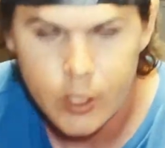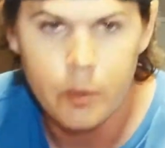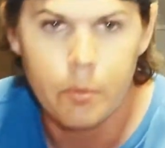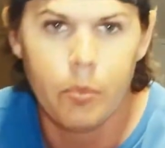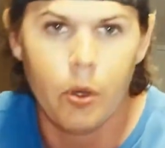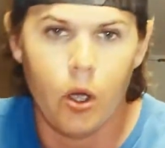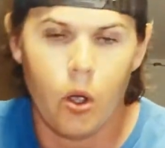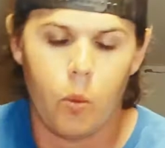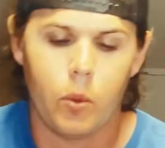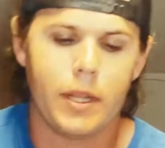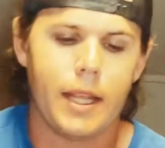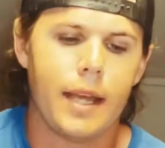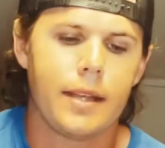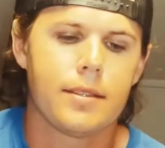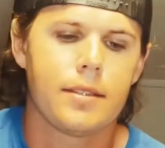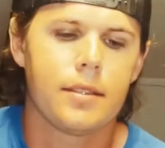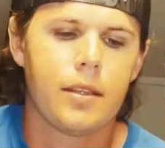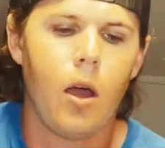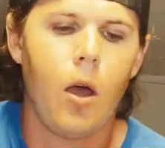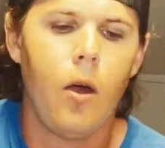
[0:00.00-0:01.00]
But with that
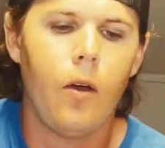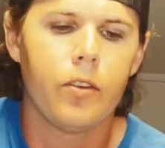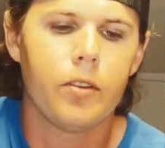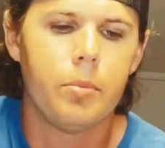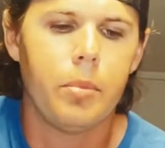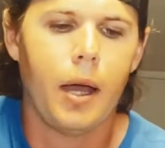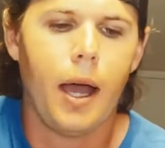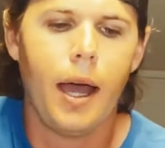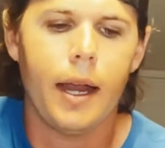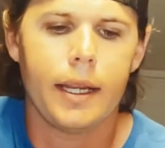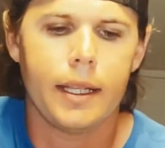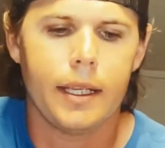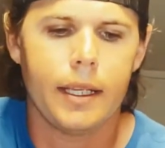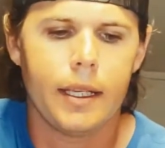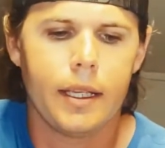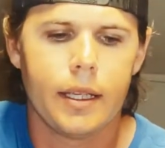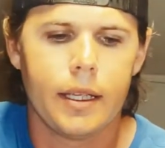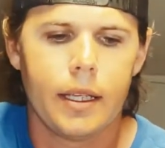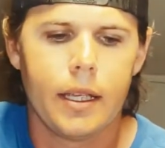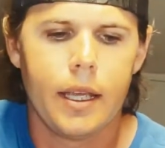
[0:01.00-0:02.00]
soft body,
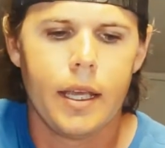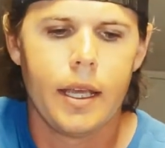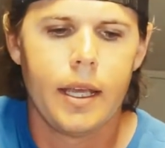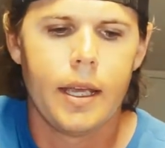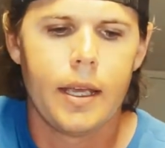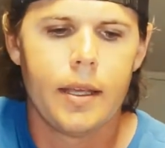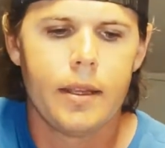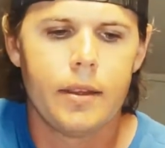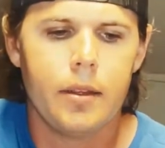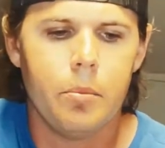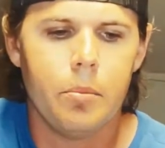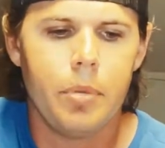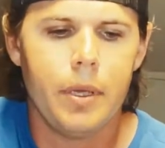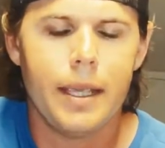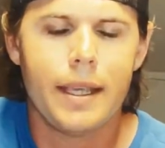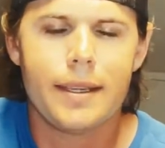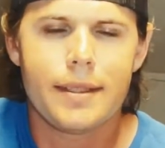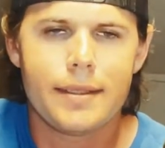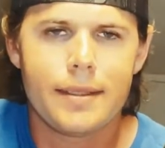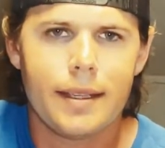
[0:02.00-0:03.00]
the
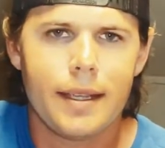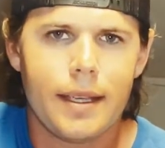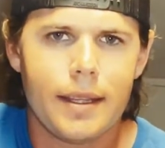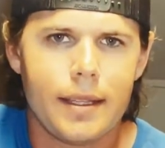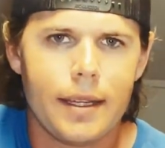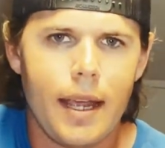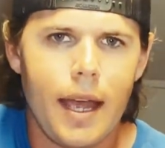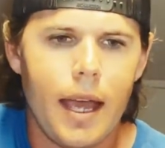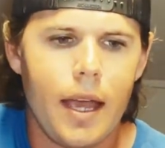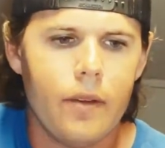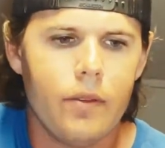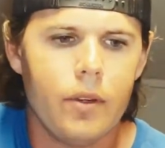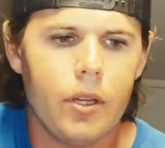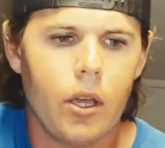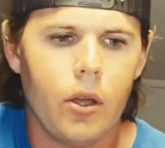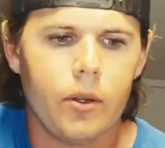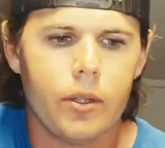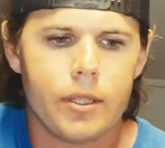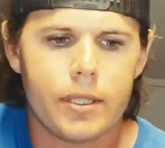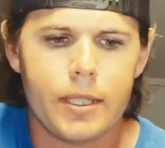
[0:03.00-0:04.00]
biggest thing that I have
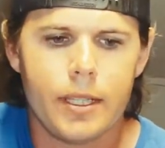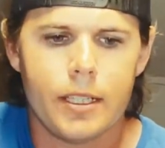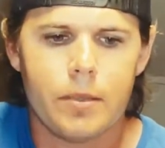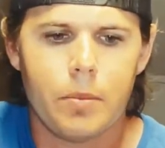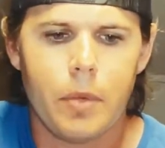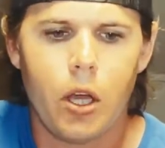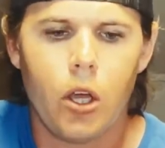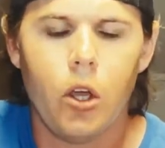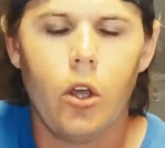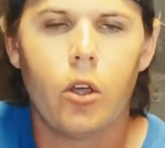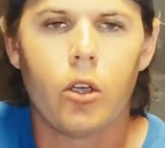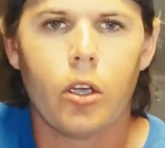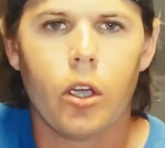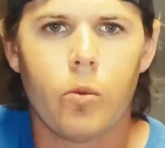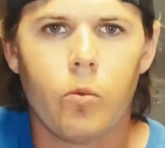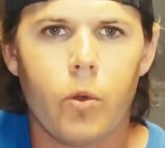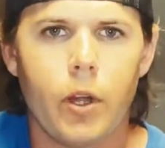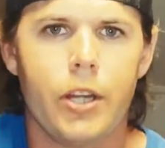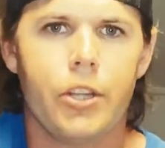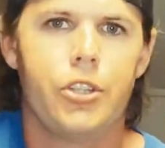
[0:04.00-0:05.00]
noticed is my
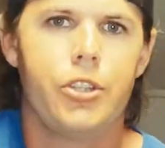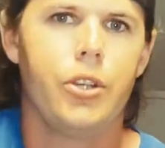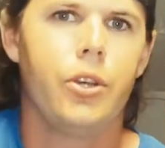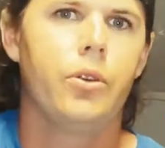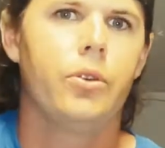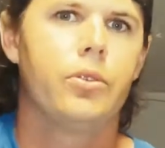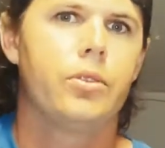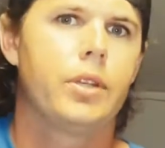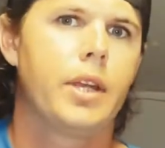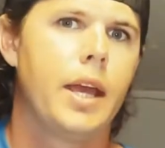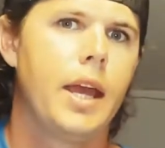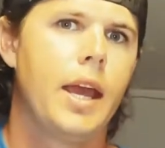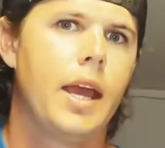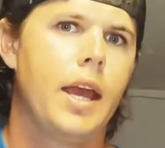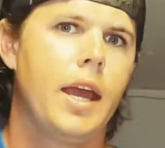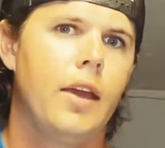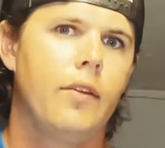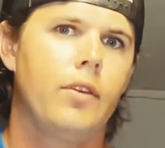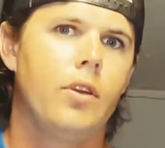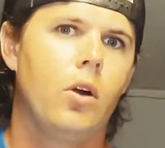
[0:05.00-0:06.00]
hookup ratios
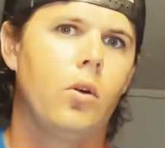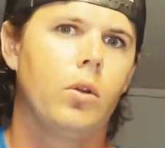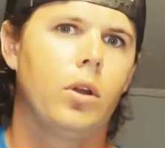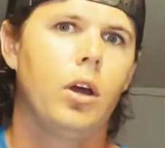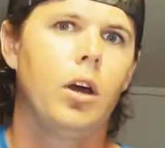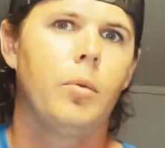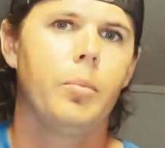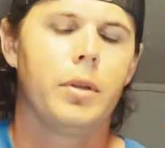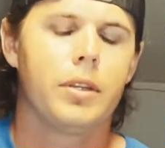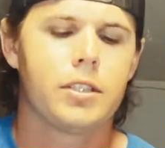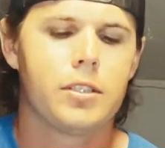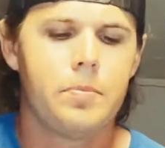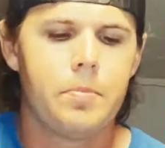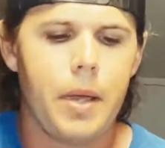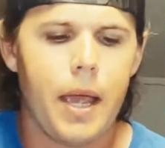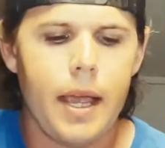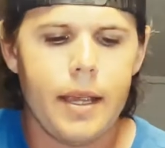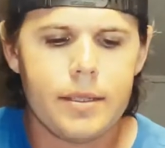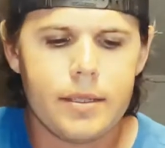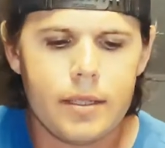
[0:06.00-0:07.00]
have gone up,
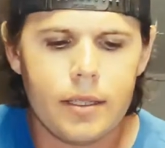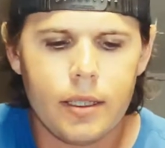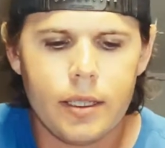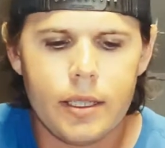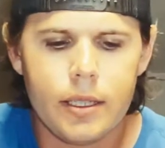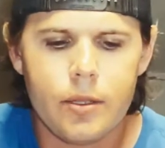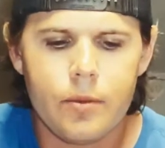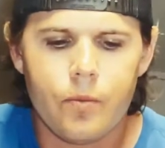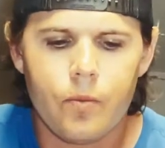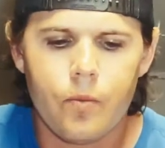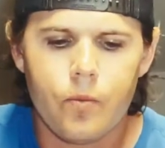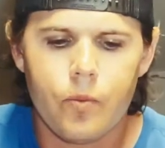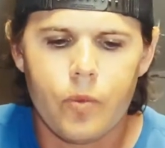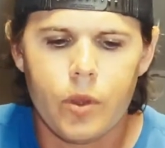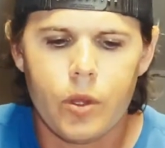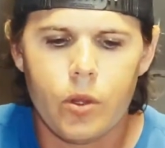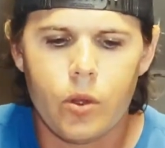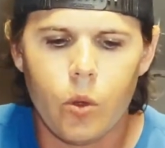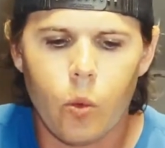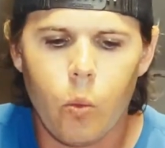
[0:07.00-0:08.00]
especially
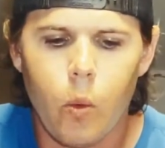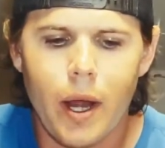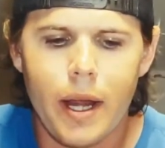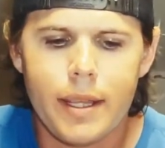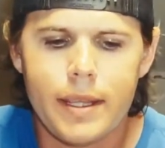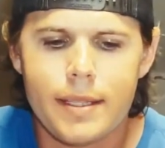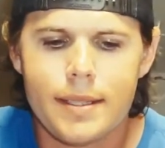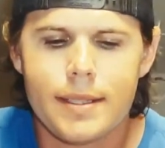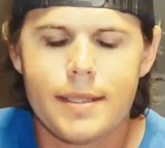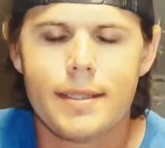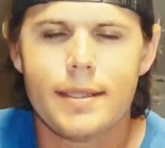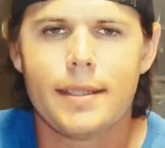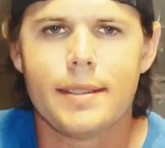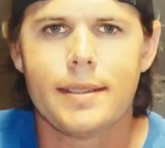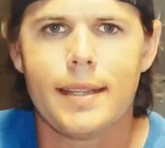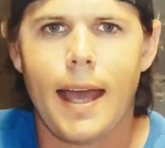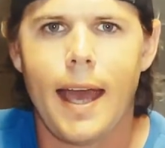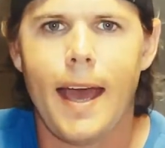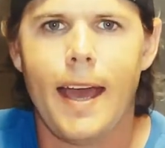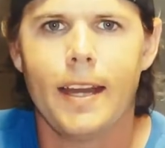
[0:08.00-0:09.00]
the way this is
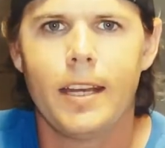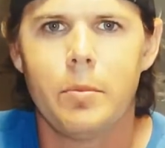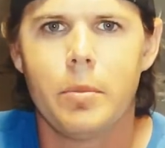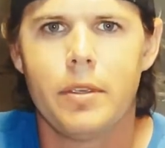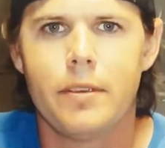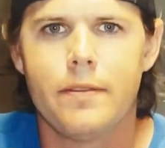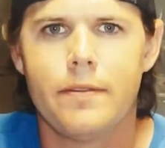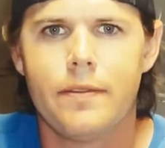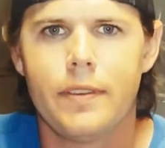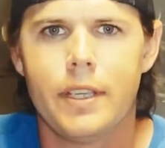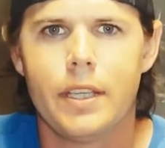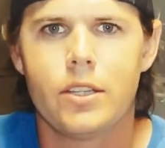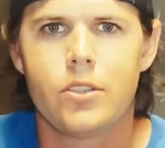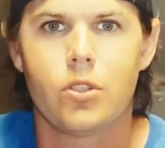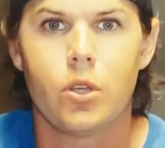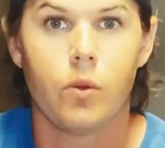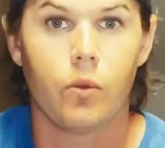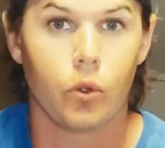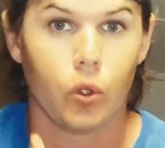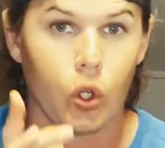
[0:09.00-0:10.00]
designed to be
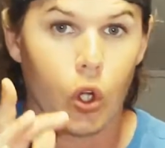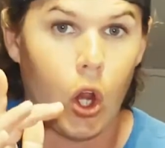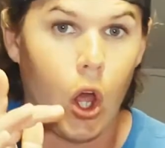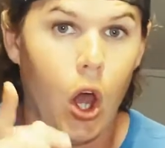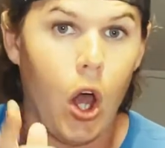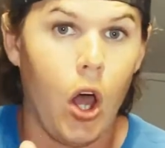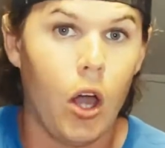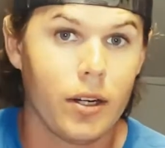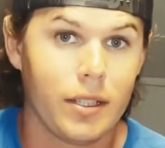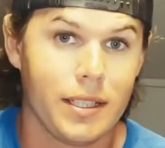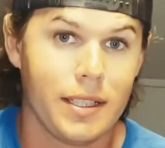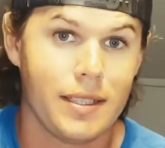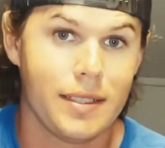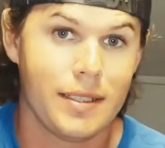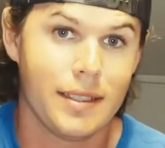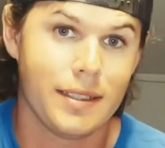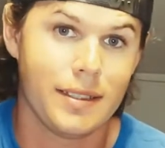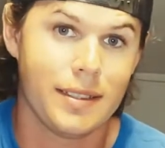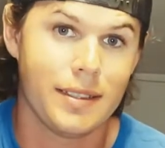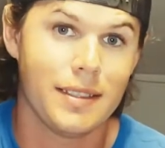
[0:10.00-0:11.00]
fished over long
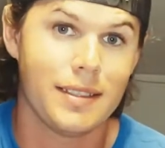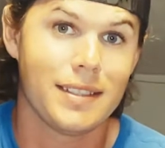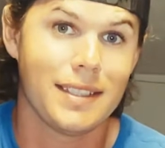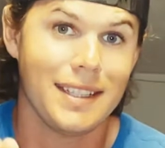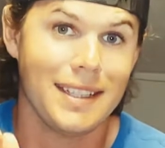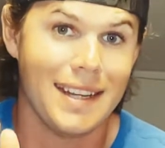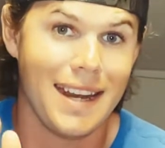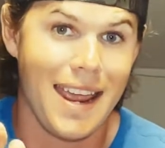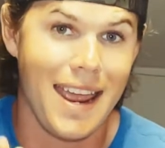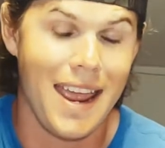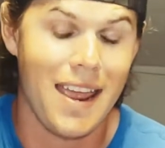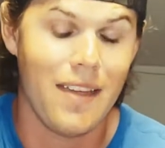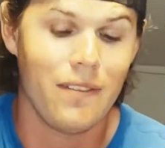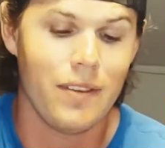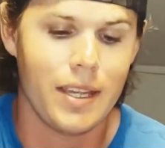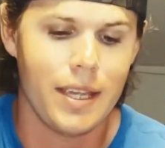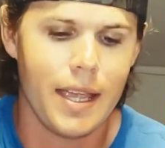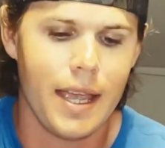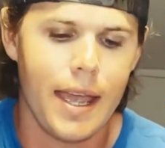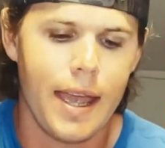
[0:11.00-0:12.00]
distances in
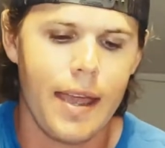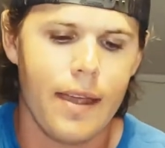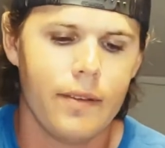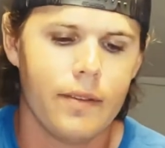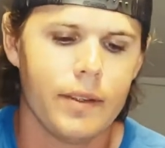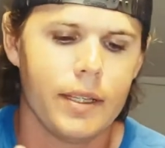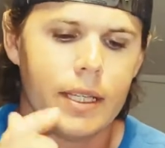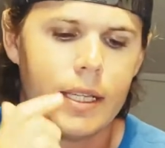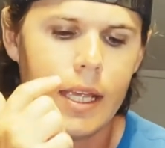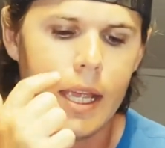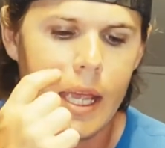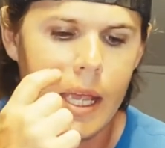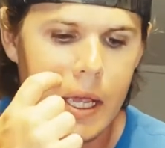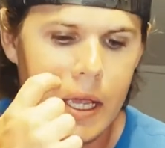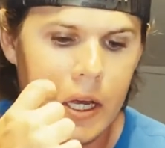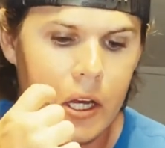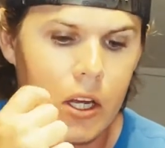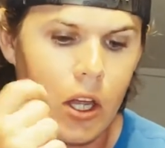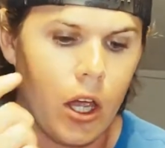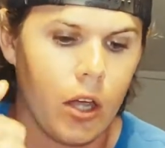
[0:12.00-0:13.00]
heavy
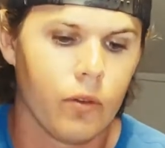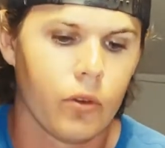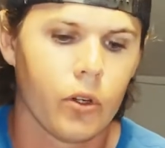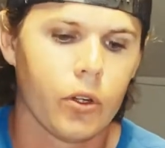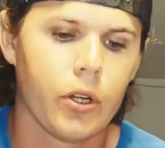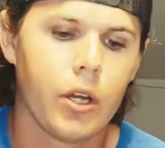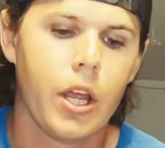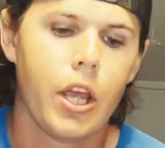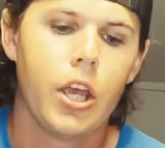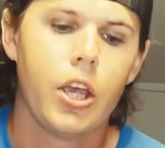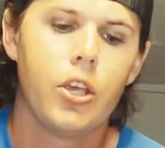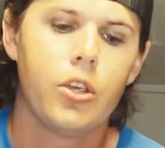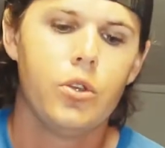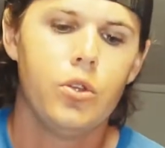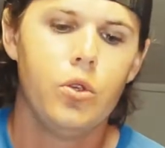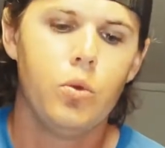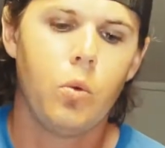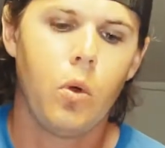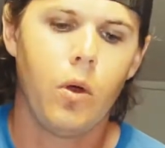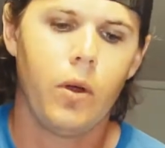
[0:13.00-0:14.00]
cover.
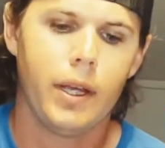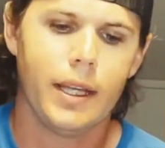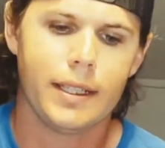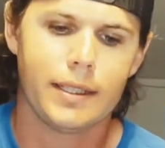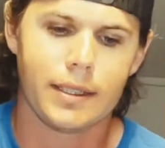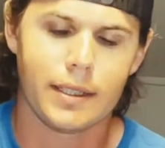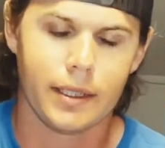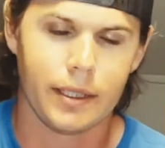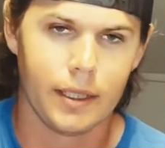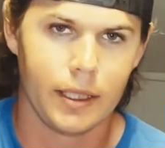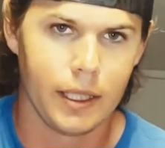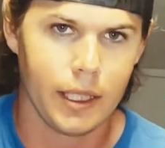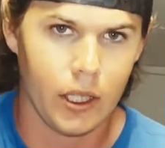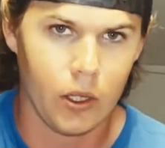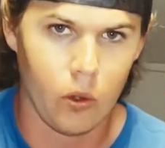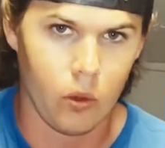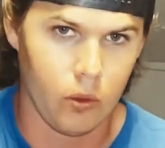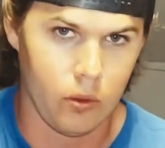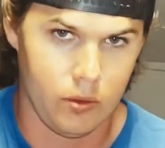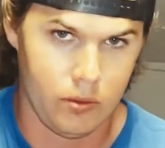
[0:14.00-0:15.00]
You want as
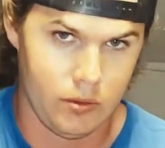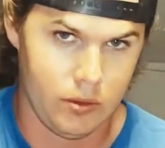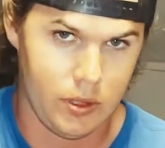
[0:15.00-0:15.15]
little